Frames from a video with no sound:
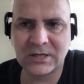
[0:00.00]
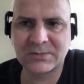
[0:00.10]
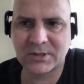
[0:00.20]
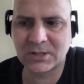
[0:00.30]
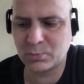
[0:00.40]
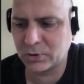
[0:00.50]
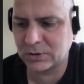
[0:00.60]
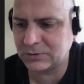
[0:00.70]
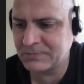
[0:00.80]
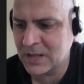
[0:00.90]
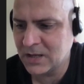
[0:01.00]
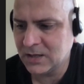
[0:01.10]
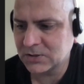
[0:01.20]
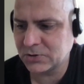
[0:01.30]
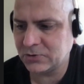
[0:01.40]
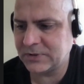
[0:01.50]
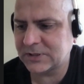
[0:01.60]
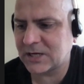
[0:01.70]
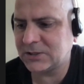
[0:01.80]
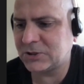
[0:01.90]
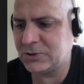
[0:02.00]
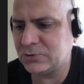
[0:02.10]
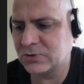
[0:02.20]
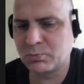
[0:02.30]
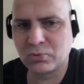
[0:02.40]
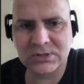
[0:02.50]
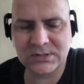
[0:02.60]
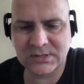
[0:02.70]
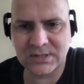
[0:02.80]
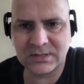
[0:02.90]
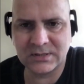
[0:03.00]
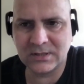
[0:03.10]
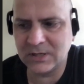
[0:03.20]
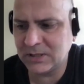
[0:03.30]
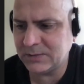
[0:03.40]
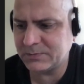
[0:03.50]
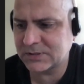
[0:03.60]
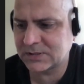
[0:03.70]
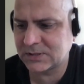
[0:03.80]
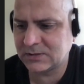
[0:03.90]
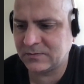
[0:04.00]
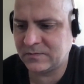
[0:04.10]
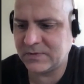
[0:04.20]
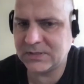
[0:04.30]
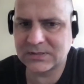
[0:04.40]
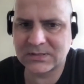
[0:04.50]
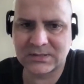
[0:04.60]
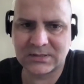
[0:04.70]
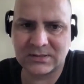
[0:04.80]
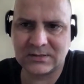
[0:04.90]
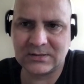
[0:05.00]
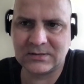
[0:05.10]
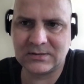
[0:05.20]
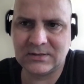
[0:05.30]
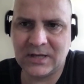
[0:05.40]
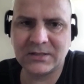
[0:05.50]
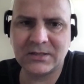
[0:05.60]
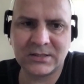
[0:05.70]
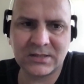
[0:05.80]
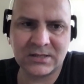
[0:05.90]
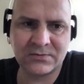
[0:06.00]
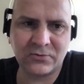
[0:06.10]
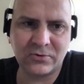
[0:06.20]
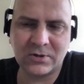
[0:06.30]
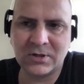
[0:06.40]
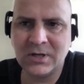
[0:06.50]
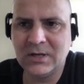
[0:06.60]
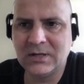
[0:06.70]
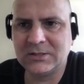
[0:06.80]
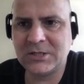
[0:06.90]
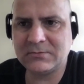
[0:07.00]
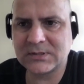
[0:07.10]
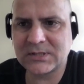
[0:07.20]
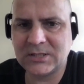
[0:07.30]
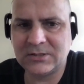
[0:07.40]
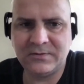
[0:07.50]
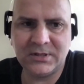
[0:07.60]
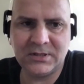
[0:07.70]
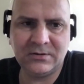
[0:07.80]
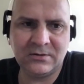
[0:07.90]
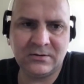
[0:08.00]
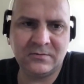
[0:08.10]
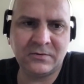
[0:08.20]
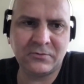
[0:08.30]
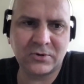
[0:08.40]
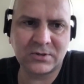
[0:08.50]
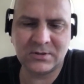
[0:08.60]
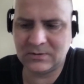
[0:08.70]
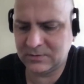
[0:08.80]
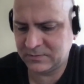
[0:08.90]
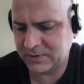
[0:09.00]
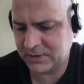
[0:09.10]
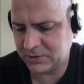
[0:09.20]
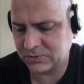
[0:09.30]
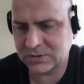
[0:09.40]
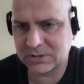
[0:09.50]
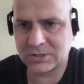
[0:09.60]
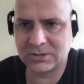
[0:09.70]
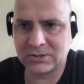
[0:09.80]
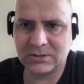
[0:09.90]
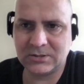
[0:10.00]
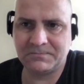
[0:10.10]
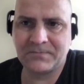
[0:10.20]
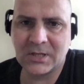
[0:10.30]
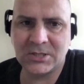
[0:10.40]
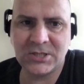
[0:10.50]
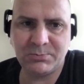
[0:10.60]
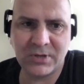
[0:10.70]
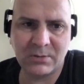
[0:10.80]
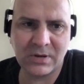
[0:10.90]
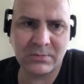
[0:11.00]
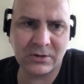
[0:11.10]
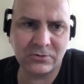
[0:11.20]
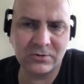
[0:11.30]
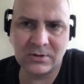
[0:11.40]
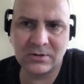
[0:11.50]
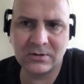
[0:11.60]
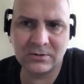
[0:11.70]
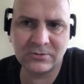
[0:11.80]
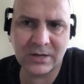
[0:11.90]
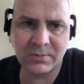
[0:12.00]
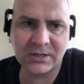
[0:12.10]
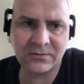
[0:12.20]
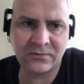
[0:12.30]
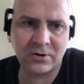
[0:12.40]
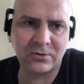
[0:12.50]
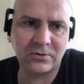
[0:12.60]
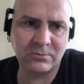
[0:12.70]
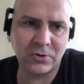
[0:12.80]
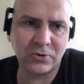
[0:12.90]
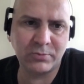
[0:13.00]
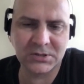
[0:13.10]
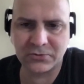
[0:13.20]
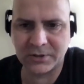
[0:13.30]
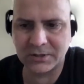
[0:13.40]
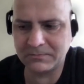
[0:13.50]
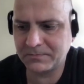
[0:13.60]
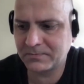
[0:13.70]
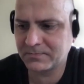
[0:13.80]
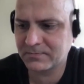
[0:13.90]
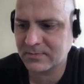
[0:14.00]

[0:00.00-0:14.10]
exported model. So we tried to use both libs with, and as for the Java side, we used GPMML library for our open scaling.